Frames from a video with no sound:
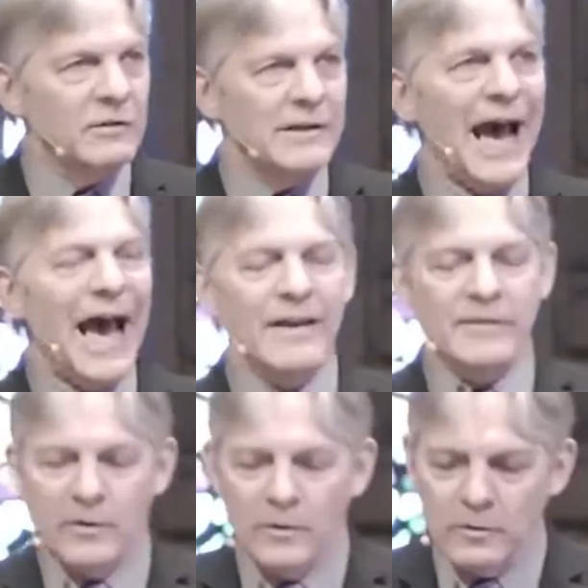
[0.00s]
You know,
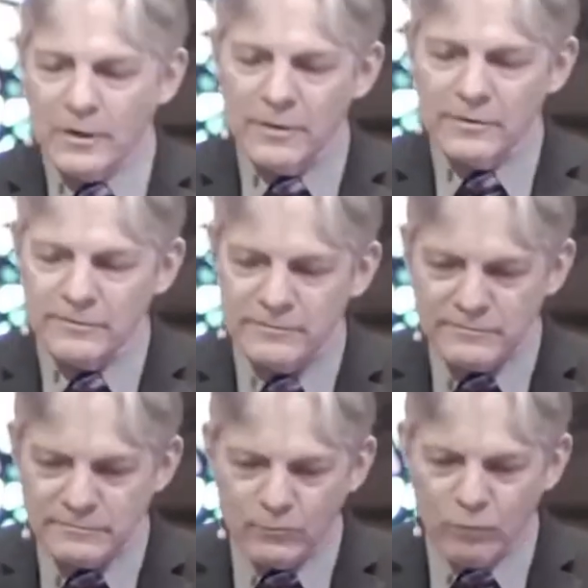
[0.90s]
God, you know, uh,
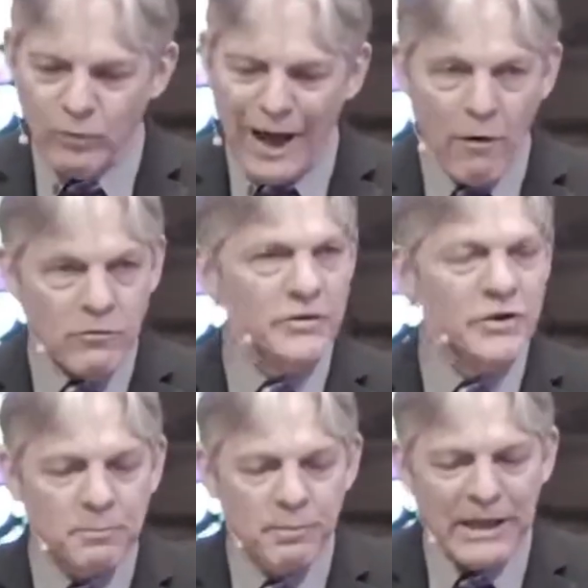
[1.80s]
how
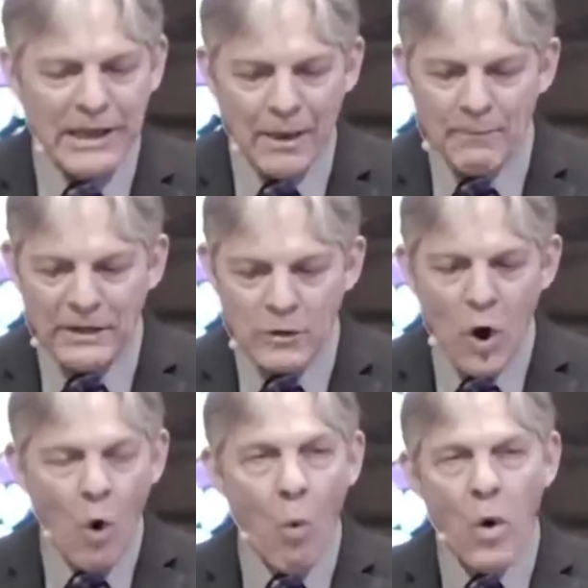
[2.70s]
can this be? I
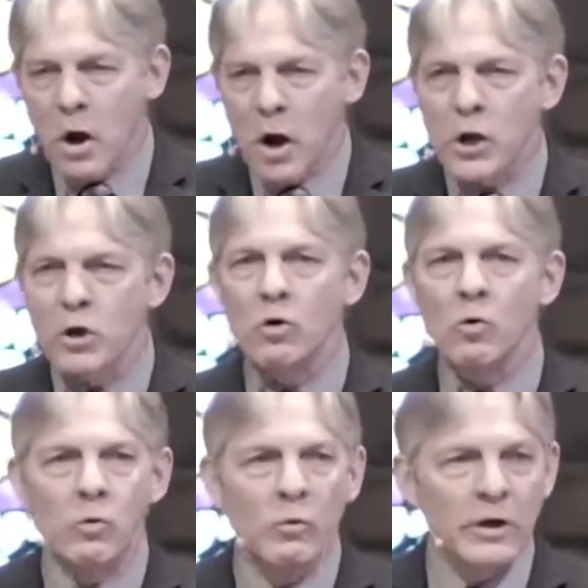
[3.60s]
mean, where are
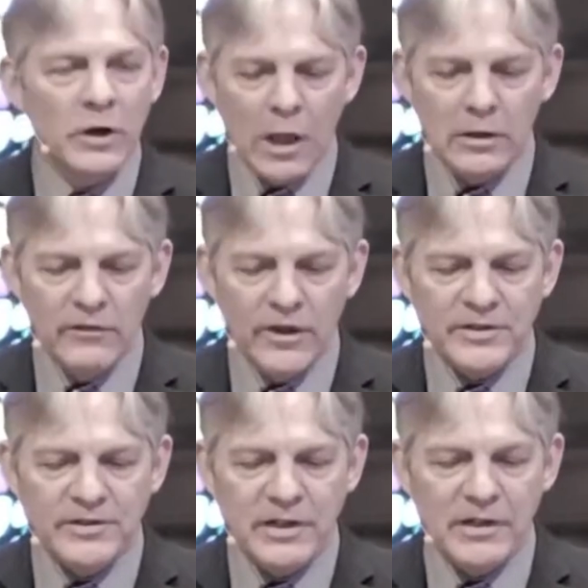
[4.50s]
you in all of
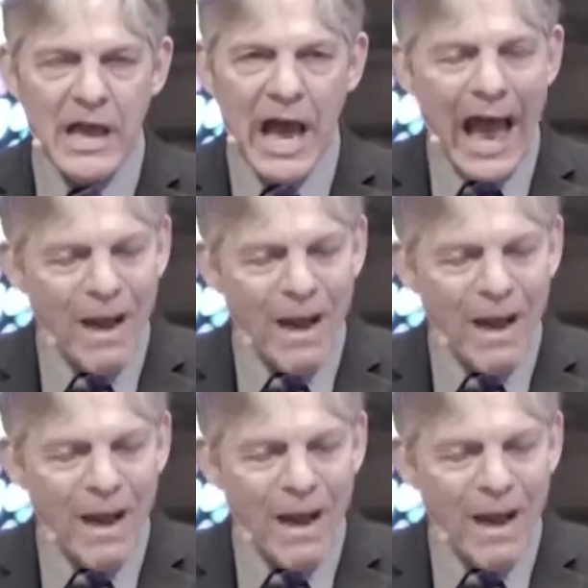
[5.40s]
this?